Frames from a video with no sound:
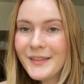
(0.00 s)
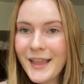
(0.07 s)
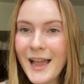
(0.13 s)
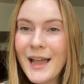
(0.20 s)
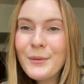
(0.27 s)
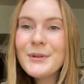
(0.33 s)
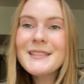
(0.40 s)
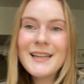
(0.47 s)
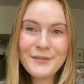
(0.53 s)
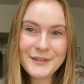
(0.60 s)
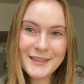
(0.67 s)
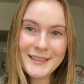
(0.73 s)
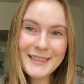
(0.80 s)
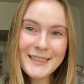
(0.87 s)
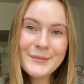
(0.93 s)
I will
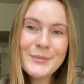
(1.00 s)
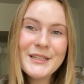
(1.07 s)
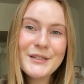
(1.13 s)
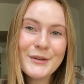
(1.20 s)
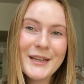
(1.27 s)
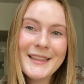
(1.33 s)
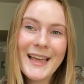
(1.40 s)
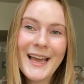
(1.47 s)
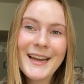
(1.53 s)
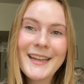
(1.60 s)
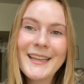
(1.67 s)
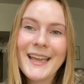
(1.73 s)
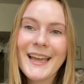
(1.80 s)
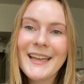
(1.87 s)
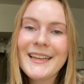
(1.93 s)
definitely be doing that
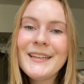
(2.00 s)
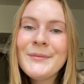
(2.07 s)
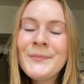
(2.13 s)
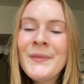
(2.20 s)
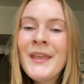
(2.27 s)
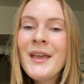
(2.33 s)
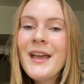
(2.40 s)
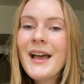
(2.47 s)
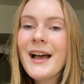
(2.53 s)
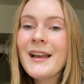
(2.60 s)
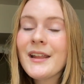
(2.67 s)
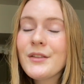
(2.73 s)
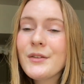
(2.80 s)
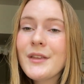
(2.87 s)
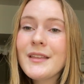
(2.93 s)
again.
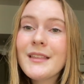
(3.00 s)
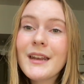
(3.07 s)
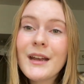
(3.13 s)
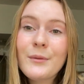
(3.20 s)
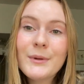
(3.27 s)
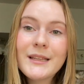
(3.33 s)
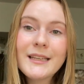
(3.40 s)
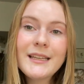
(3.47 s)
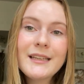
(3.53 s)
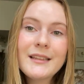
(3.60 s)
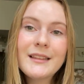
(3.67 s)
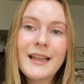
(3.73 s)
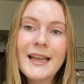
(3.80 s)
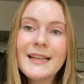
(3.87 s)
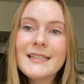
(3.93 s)
Another thing that I really
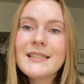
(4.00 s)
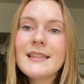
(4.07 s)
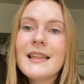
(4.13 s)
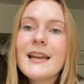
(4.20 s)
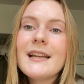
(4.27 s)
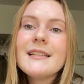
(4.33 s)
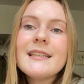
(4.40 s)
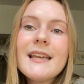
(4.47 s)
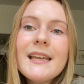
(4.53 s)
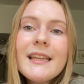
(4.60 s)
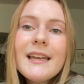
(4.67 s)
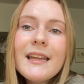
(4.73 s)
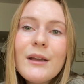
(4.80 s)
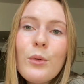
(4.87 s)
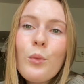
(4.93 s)
liked that I
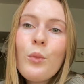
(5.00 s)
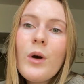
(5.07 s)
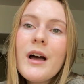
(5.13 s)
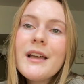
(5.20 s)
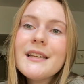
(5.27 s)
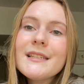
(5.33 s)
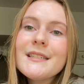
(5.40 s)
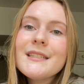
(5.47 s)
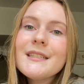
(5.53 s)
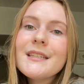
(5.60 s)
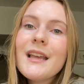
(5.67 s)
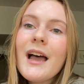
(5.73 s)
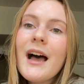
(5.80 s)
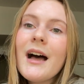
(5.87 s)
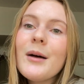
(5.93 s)
did
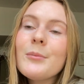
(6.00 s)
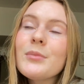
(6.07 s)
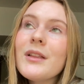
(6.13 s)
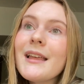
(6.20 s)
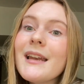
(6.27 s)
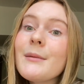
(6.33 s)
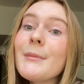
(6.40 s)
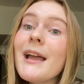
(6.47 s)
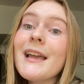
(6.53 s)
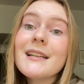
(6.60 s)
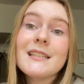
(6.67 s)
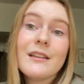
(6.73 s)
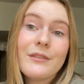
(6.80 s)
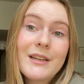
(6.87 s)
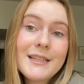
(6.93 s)
was planning my
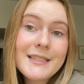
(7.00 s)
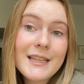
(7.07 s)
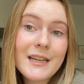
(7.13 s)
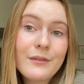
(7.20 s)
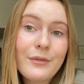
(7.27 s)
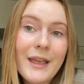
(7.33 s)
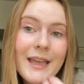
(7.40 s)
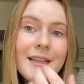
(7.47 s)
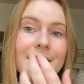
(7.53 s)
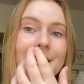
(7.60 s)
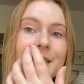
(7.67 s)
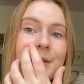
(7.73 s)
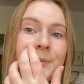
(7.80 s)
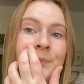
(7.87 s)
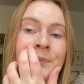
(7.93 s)
activities in
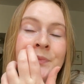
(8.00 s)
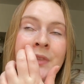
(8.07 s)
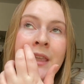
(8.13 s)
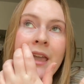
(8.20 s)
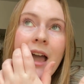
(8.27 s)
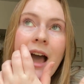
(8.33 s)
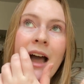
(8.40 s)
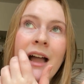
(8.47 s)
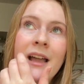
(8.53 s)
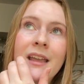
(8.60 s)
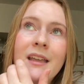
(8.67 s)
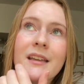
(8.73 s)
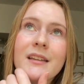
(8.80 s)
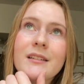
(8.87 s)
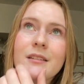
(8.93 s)
advance.
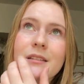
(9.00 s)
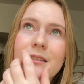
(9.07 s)
I